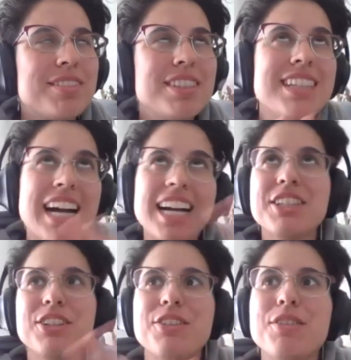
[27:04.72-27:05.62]
the
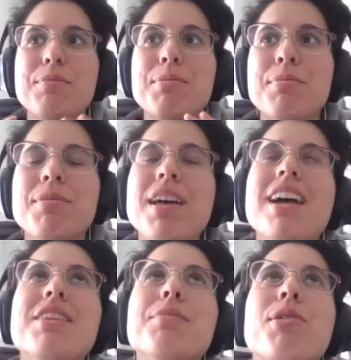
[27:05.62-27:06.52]
title of
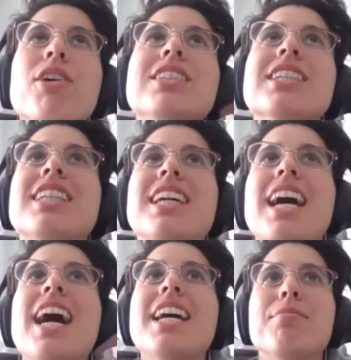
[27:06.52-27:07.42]
the project that I
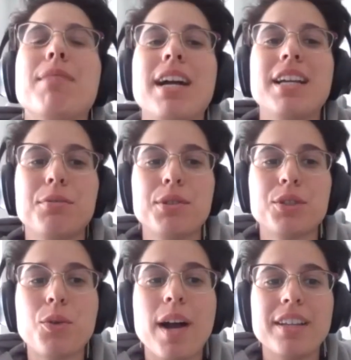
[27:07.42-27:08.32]
had in mind
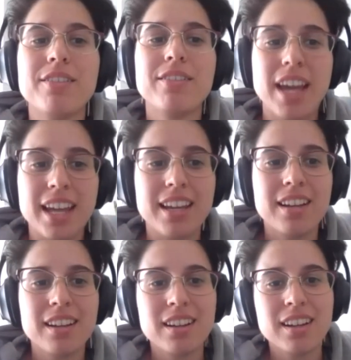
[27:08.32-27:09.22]
was quite
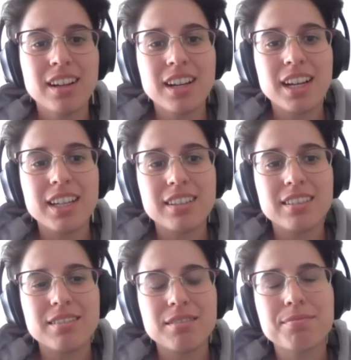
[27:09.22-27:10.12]
vague
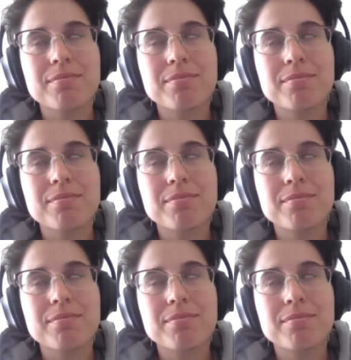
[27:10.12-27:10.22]
in